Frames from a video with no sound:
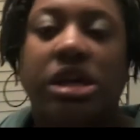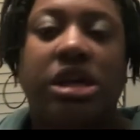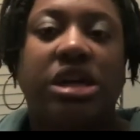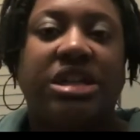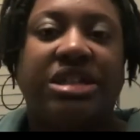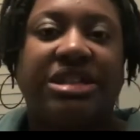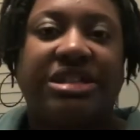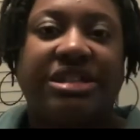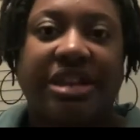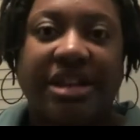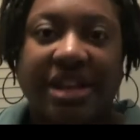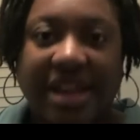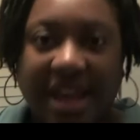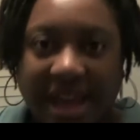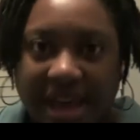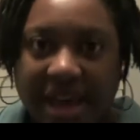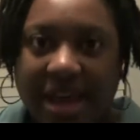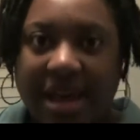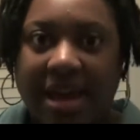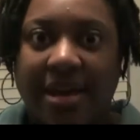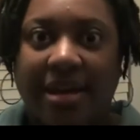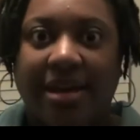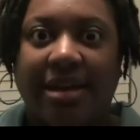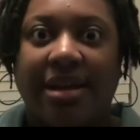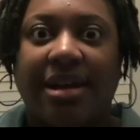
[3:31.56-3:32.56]
So yeah,
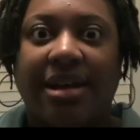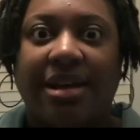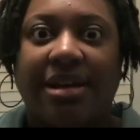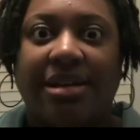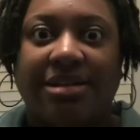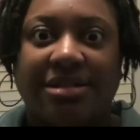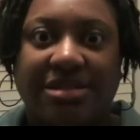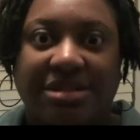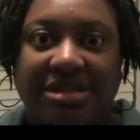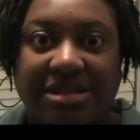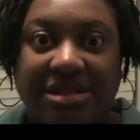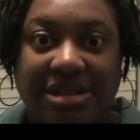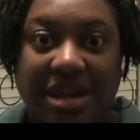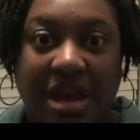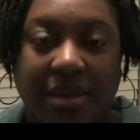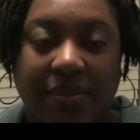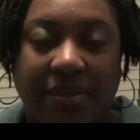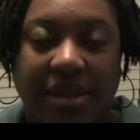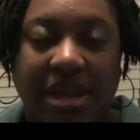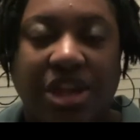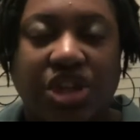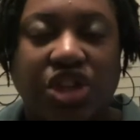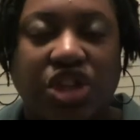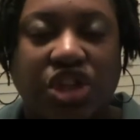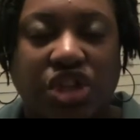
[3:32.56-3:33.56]

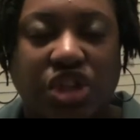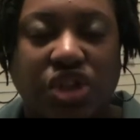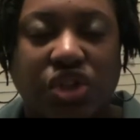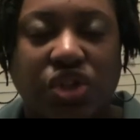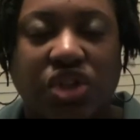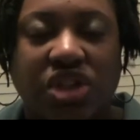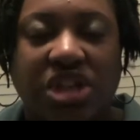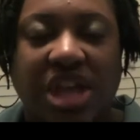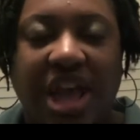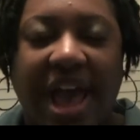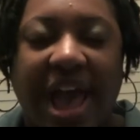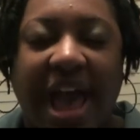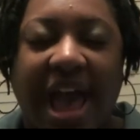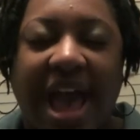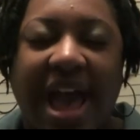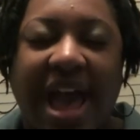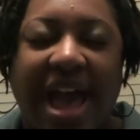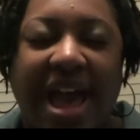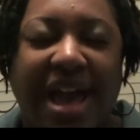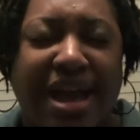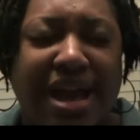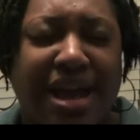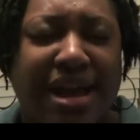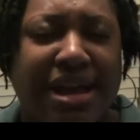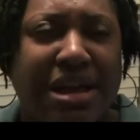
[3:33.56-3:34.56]
tummy issues.
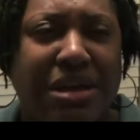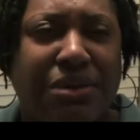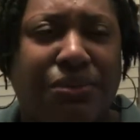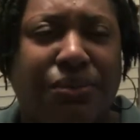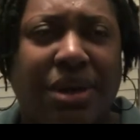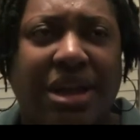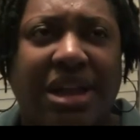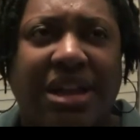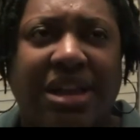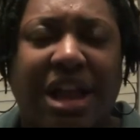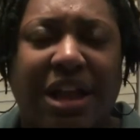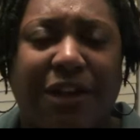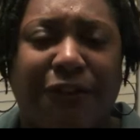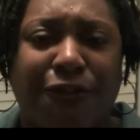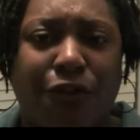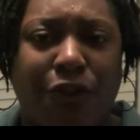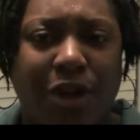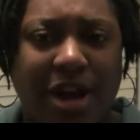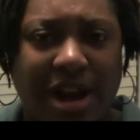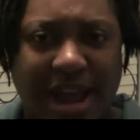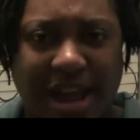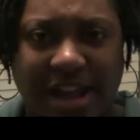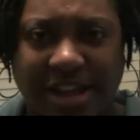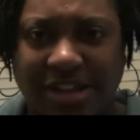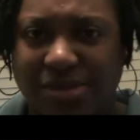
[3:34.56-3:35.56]
I went like
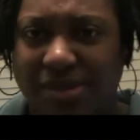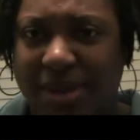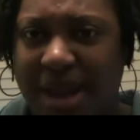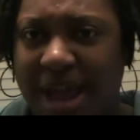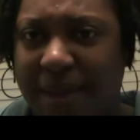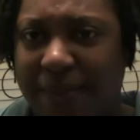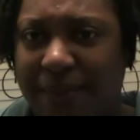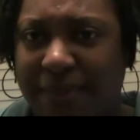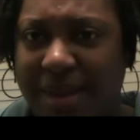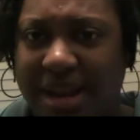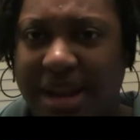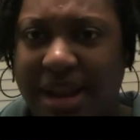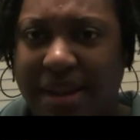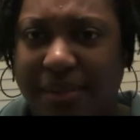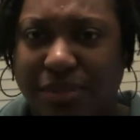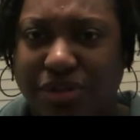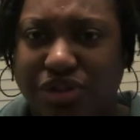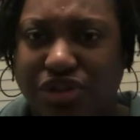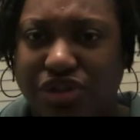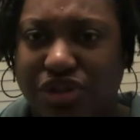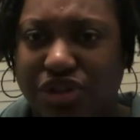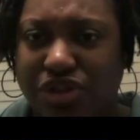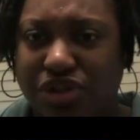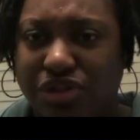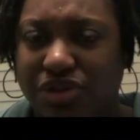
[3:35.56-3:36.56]
four days without being able
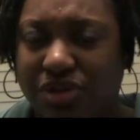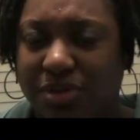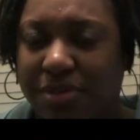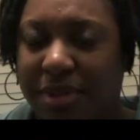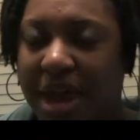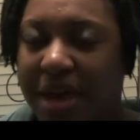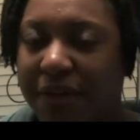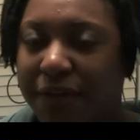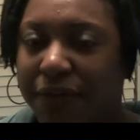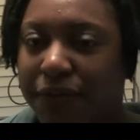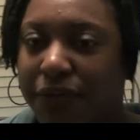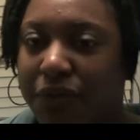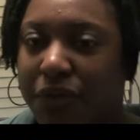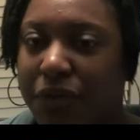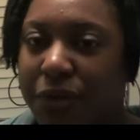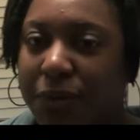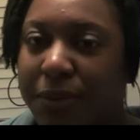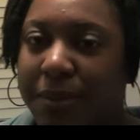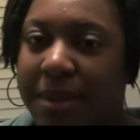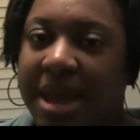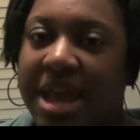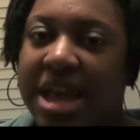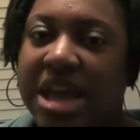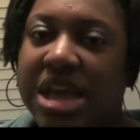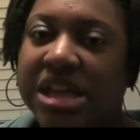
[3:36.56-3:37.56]
to use the
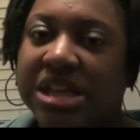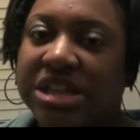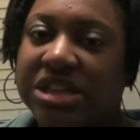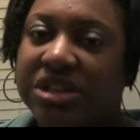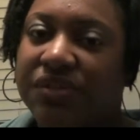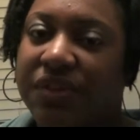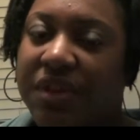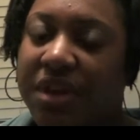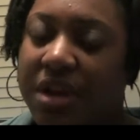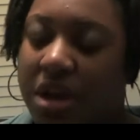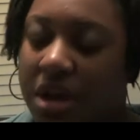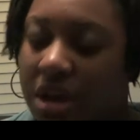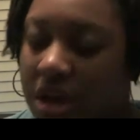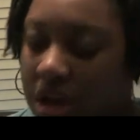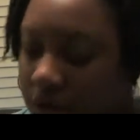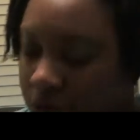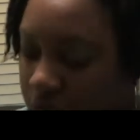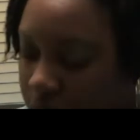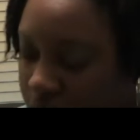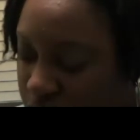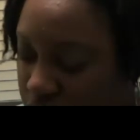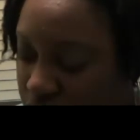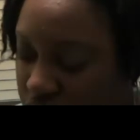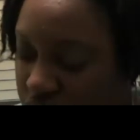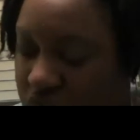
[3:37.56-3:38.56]
bathroom. It's very
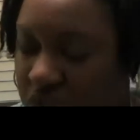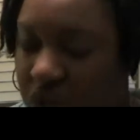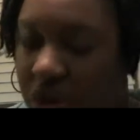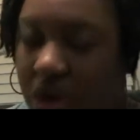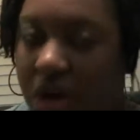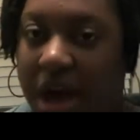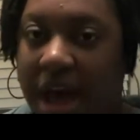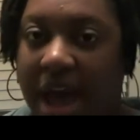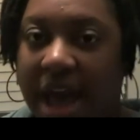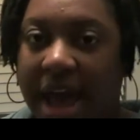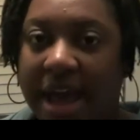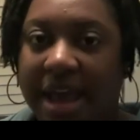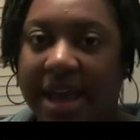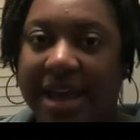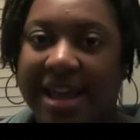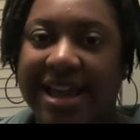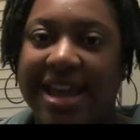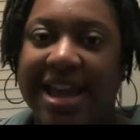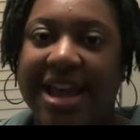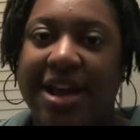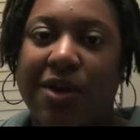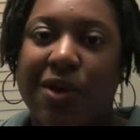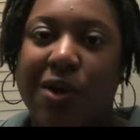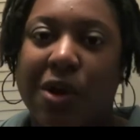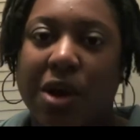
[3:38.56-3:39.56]
uncomfortable, so
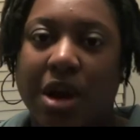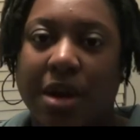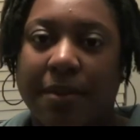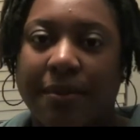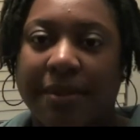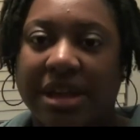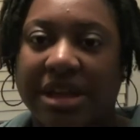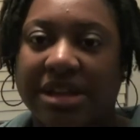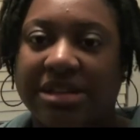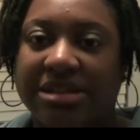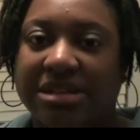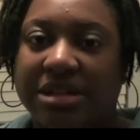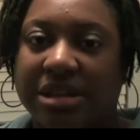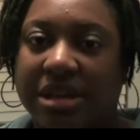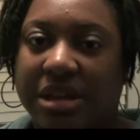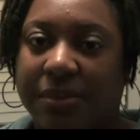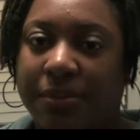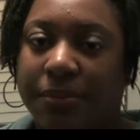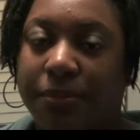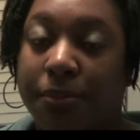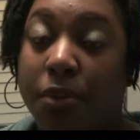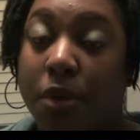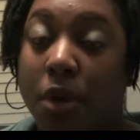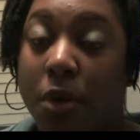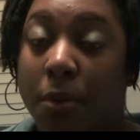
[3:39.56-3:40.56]
I ordered me
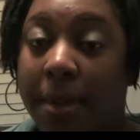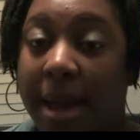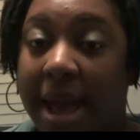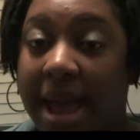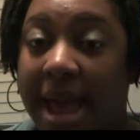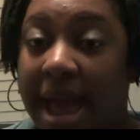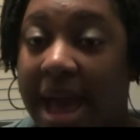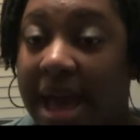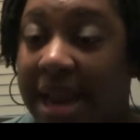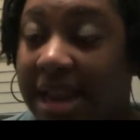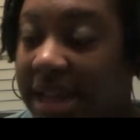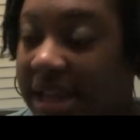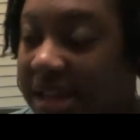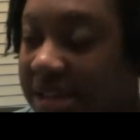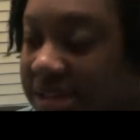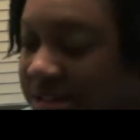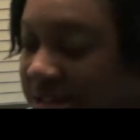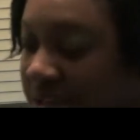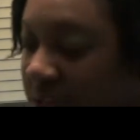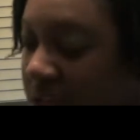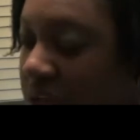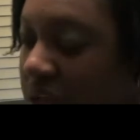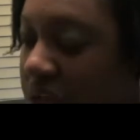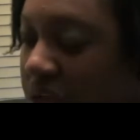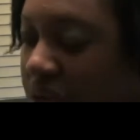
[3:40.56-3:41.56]
some probiotics,
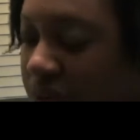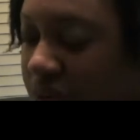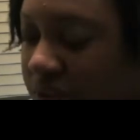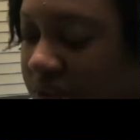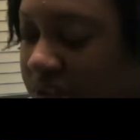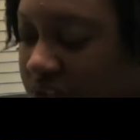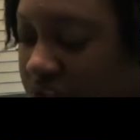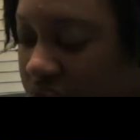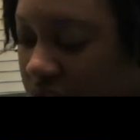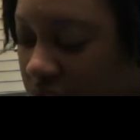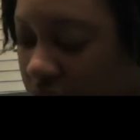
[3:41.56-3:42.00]
which are